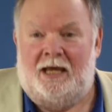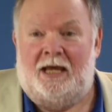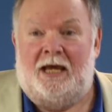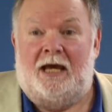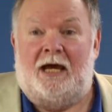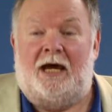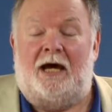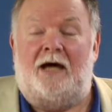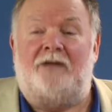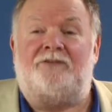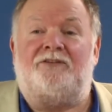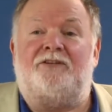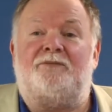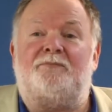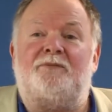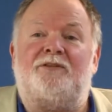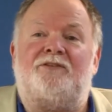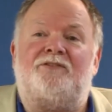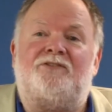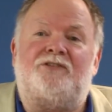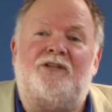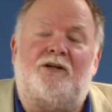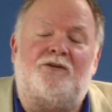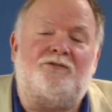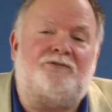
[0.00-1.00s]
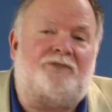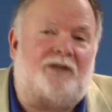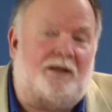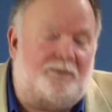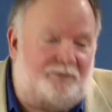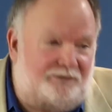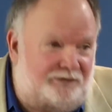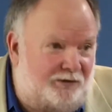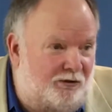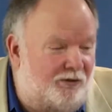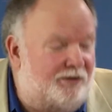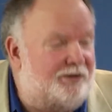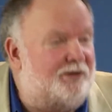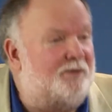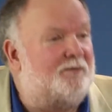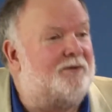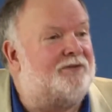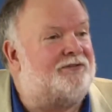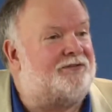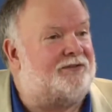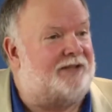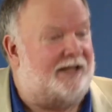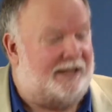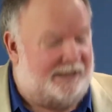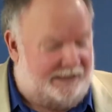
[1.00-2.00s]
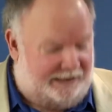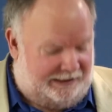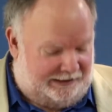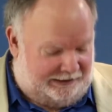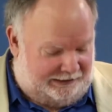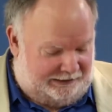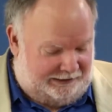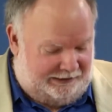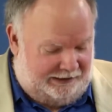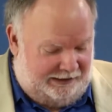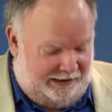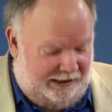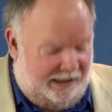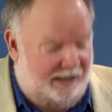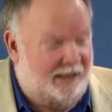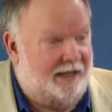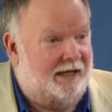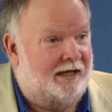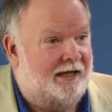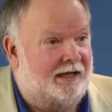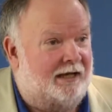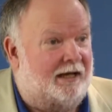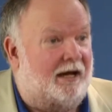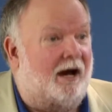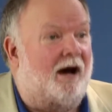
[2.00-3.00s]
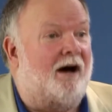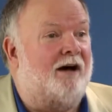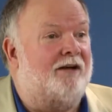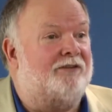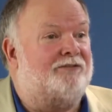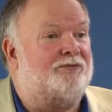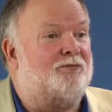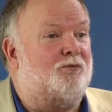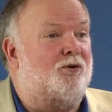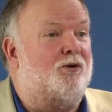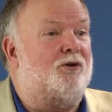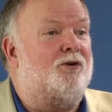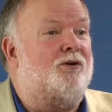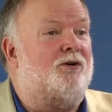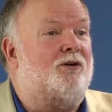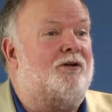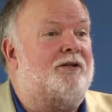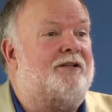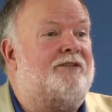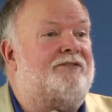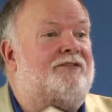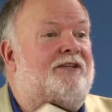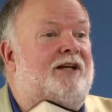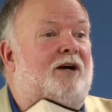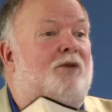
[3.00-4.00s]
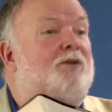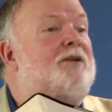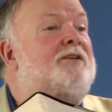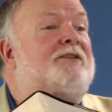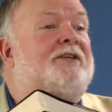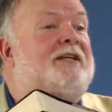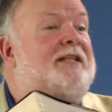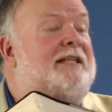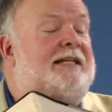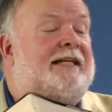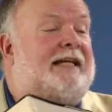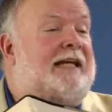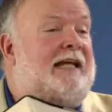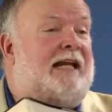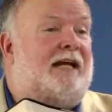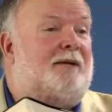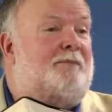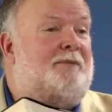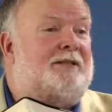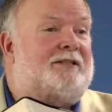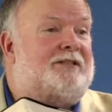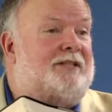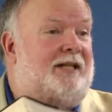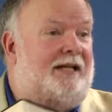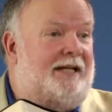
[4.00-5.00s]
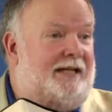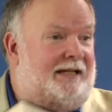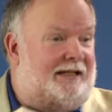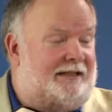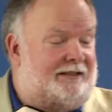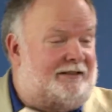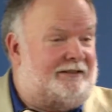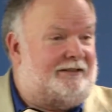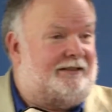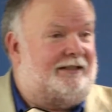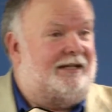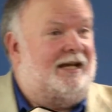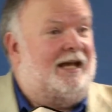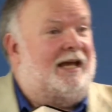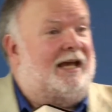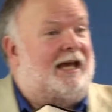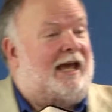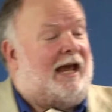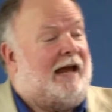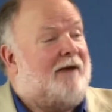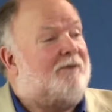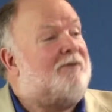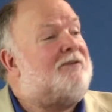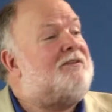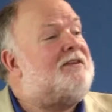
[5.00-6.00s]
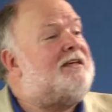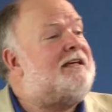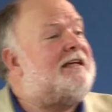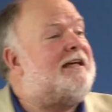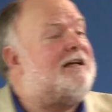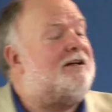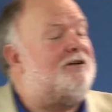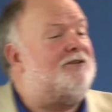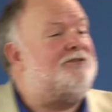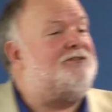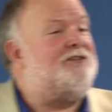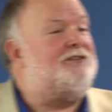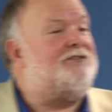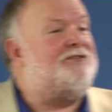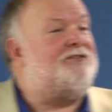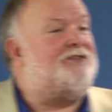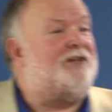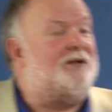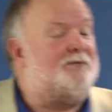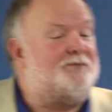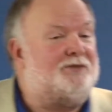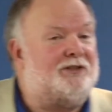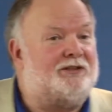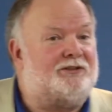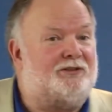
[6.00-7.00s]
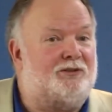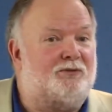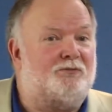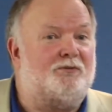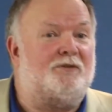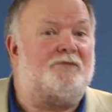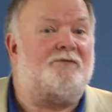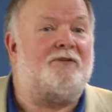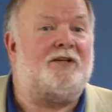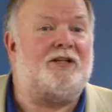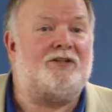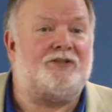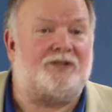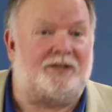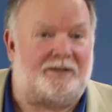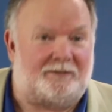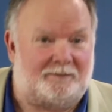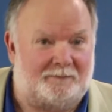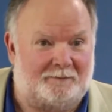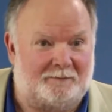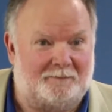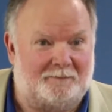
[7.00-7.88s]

I said, Mrs. Jones, I'm sorry, you're mistaken. God's word is the only thing that cannot be changed. Everything else is subject to revision.